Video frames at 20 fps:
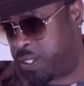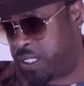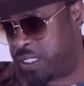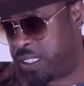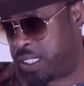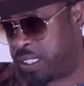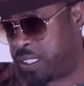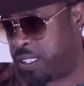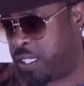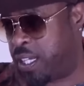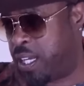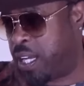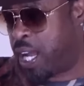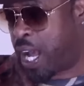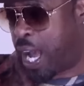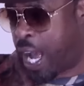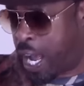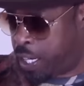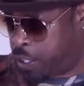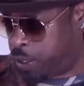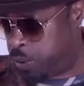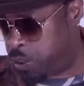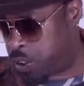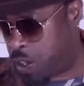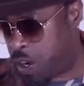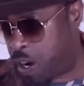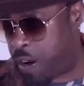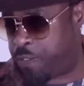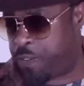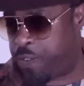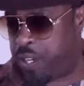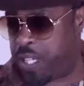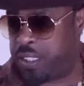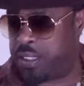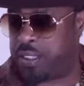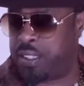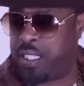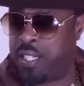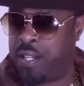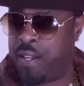or anything. I knew
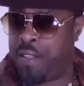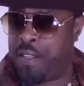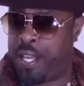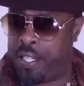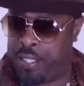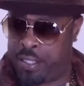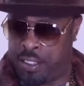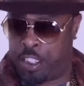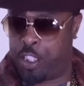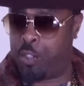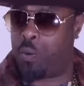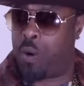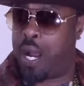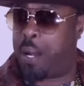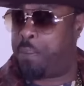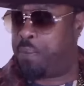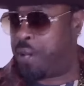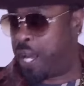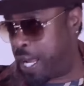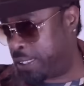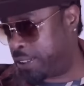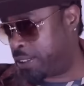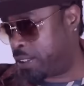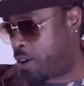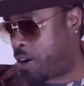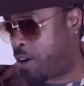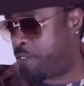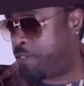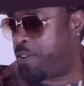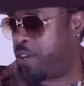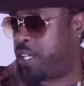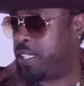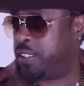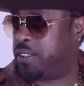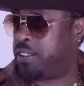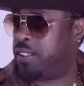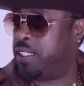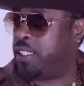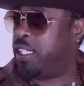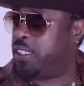Scarface. And G Rap liked
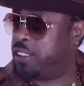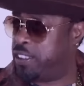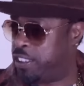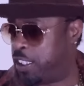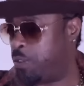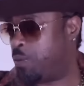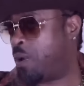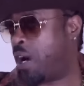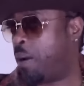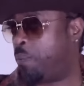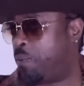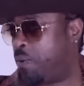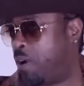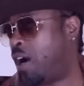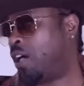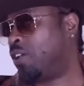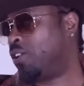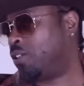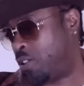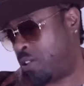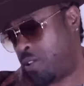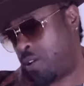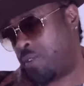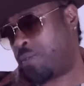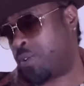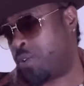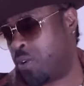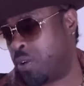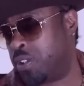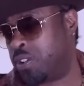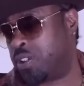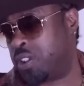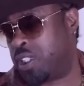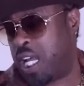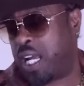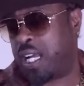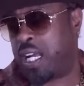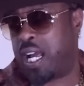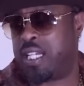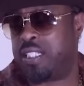Scarface. Right. And G Rap, uh, you know, of
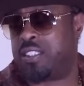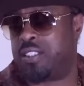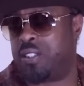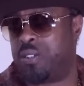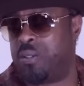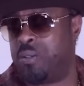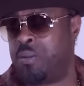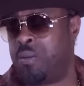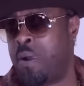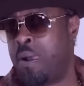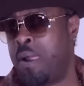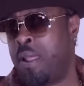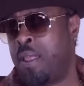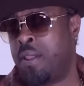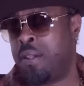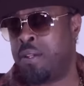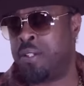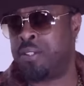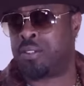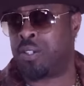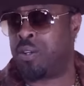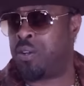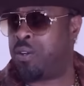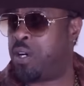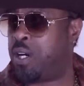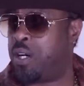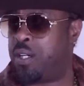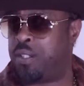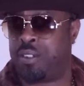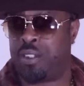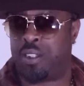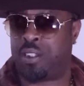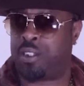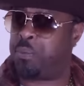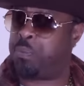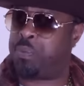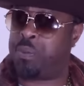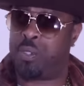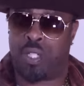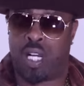course, like Ice Cube. So uh,
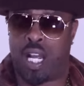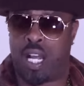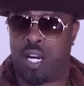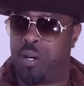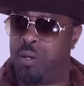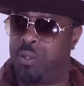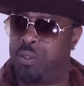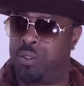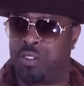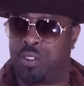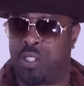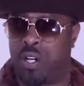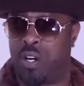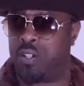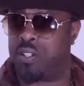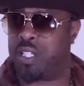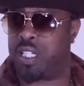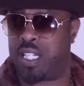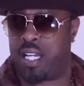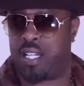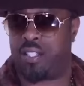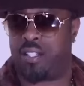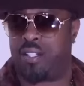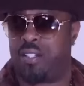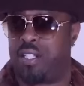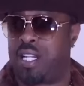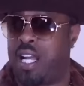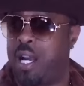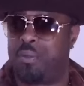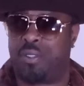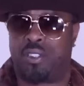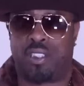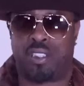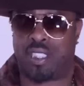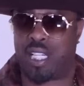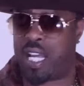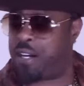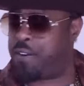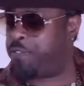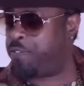just to pull that whole song together, that was
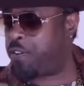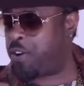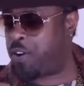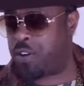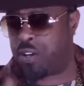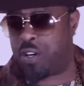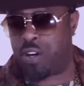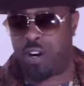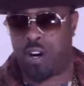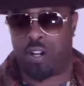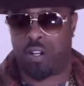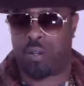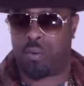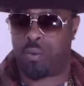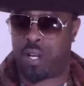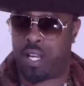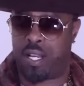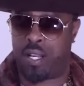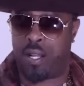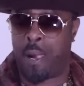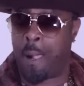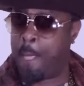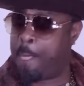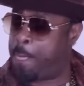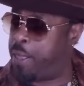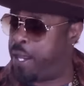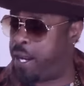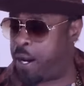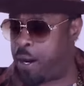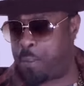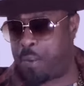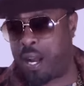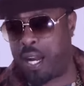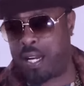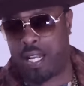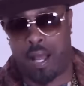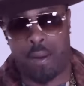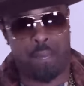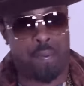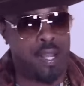just like a phone call away. And
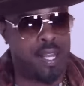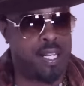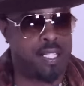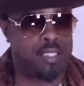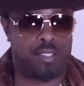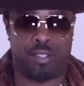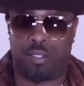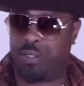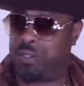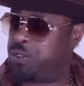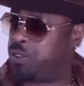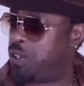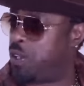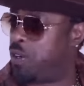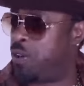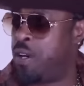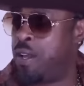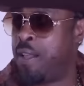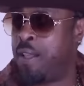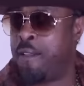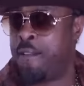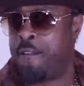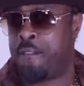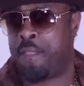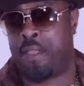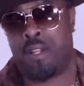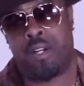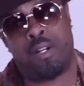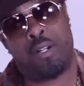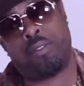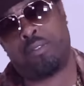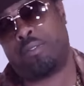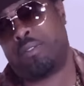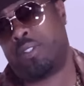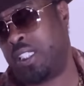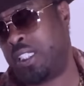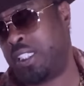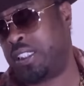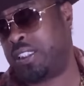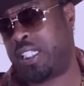everybody got paid too. So, you know,
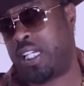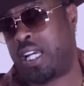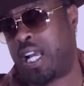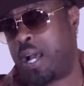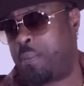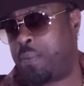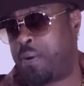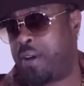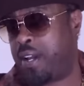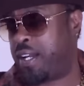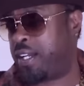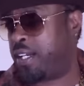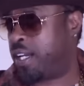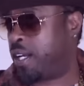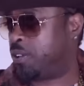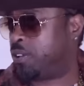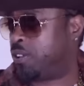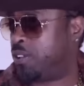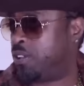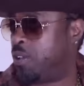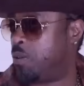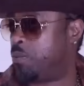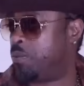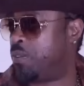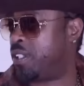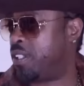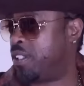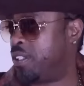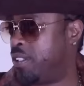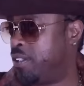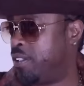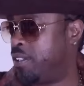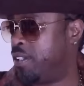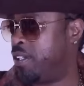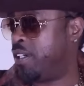at least they got paid. That was a dope thing.